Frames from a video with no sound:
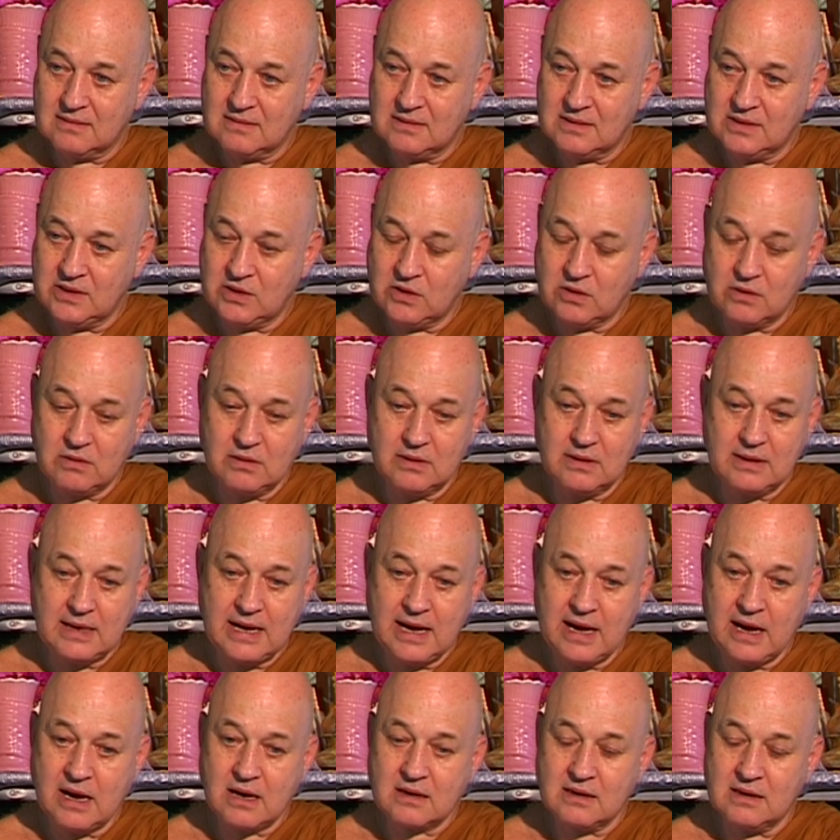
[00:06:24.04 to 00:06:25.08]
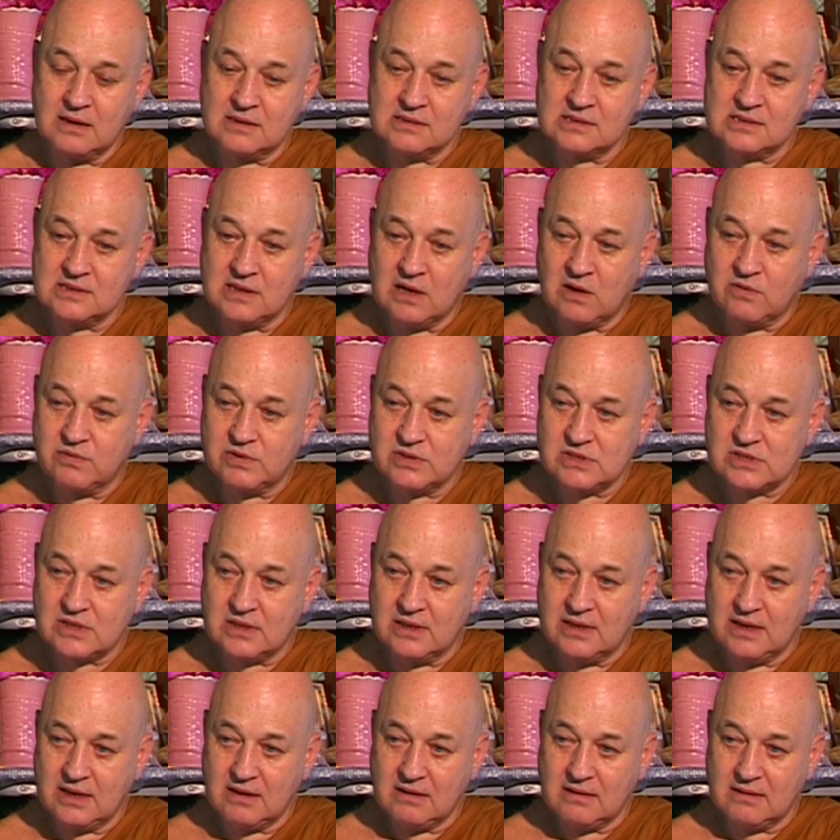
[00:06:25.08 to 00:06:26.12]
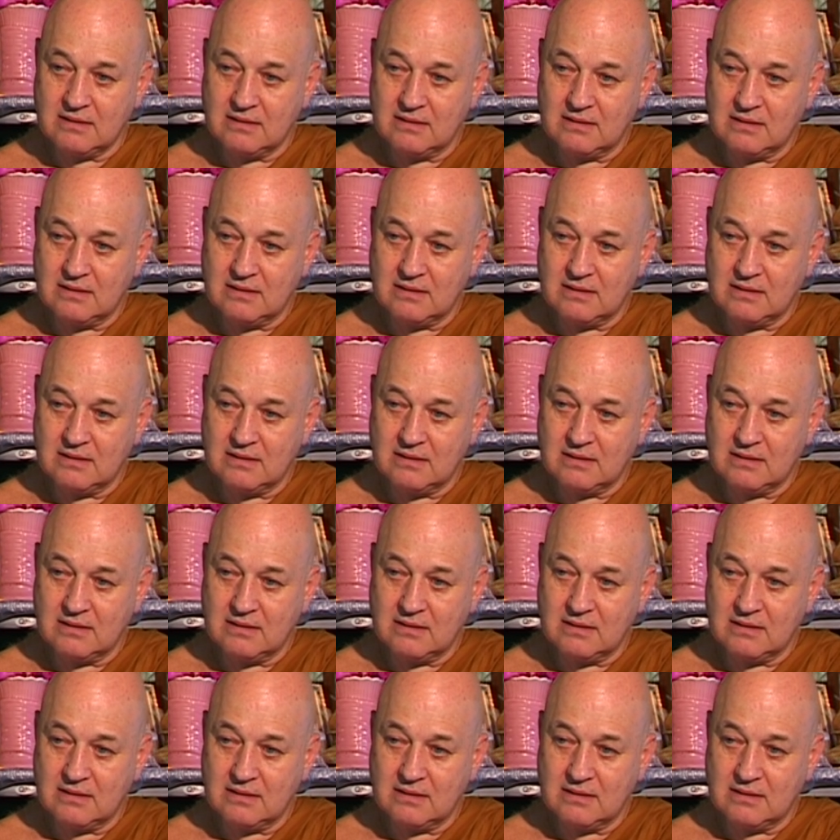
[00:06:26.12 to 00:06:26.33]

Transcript: You'll act unselfishly,